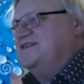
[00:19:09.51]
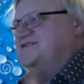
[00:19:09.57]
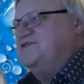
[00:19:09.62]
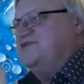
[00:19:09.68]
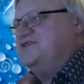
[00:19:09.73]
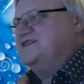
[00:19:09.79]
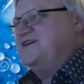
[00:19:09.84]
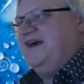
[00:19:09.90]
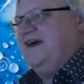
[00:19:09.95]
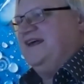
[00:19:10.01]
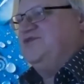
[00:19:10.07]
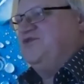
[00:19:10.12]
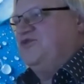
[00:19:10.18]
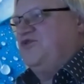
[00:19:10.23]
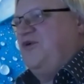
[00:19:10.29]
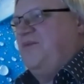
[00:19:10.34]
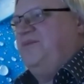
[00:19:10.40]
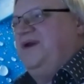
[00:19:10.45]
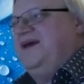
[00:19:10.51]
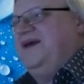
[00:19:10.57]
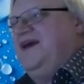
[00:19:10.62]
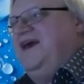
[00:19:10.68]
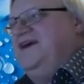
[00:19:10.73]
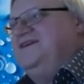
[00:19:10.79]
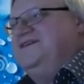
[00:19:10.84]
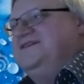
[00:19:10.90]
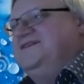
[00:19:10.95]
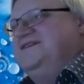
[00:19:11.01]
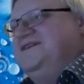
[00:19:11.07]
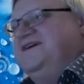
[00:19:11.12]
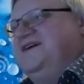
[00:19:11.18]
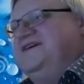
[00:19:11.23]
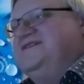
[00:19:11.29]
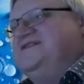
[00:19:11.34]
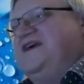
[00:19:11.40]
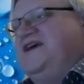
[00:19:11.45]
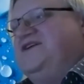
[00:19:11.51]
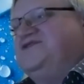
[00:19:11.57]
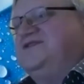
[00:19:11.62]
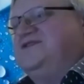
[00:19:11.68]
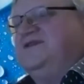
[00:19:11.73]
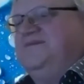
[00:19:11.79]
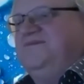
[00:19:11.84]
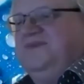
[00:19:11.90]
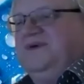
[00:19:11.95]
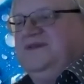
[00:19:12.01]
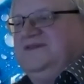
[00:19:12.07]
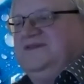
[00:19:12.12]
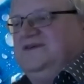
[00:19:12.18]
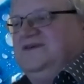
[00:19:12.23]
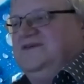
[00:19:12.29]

So it's kind of complicated realization, but